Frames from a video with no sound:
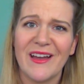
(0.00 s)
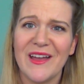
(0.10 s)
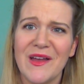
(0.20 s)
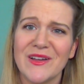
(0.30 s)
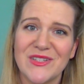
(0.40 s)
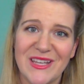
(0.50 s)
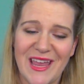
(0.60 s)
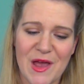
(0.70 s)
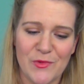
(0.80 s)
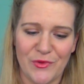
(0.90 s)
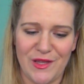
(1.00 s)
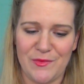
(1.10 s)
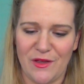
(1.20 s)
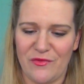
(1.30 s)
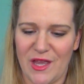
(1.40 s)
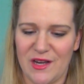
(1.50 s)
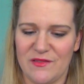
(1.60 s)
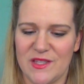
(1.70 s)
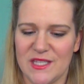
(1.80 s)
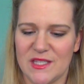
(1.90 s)
I actually am a really big fan
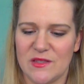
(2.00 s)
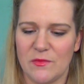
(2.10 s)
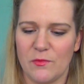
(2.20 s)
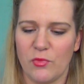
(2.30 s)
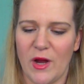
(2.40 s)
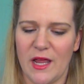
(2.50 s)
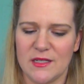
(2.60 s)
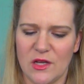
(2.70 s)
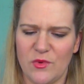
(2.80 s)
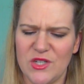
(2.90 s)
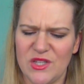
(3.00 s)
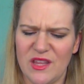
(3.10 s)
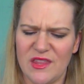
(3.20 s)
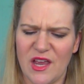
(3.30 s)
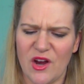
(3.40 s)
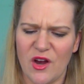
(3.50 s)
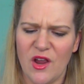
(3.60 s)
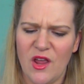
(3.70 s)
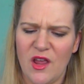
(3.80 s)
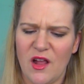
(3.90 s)
of this brand. I wish that their,
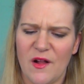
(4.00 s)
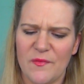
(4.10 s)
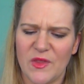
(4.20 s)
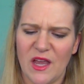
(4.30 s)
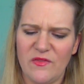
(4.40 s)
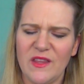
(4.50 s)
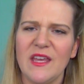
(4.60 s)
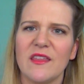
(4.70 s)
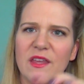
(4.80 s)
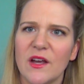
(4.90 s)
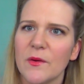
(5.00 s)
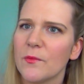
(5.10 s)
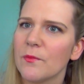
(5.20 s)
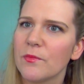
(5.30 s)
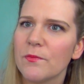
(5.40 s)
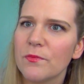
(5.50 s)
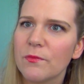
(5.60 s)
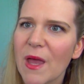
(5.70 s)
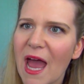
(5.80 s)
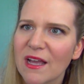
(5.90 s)
I feel like their
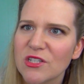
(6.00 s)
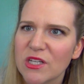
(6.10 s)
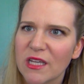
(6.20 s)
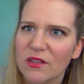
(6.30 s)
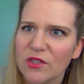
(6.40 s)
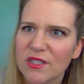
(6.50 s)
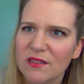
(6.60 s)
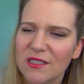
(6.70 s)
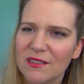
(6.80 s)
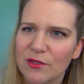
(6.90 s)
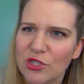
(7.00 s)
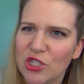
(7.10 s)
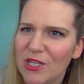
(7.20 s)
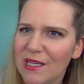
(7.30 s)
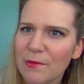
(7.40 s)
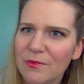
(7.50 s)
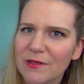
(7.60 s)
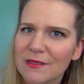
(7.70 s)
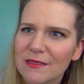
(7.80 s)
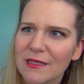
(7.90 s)
packaging looks a little cheap,
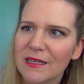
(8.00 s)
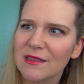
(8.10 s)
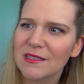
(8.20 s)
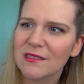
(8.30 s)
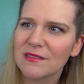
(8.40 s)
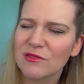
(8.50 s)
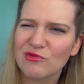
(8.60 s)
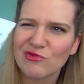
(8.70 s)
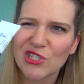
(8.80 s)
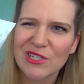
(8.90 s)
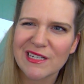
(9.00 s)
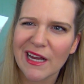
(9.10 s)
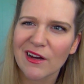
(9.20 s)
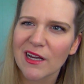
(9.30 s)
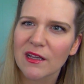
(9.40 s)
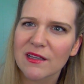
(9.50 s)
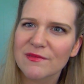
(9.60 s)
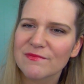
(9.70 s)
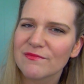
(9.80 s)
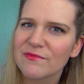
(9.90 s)
like a little generic,
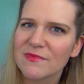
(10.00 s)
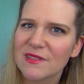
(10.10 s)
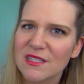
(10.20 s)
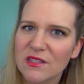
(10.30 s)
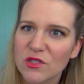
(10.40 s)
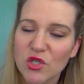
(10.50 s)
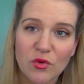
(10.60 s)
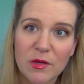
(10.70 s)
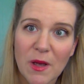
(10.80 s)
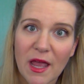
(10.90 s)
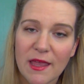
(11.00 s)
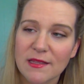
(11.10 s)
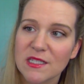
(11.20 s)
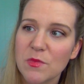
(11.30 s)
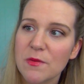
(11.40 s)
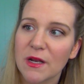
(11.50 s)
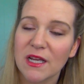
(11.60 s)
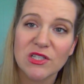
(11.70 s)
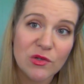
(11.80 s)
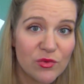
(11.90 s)
doesn't scream high end to me, but I
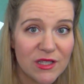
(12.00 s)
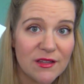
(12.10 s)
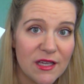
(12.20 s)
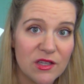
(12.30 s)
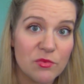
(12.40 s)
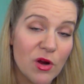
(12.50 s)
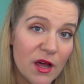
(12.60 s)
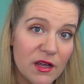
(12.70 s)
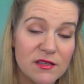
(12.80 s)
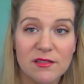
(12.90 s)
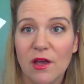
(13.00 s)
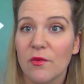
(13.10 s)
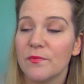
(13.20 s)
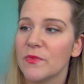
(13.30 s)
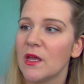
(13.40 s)
actually really like their products. So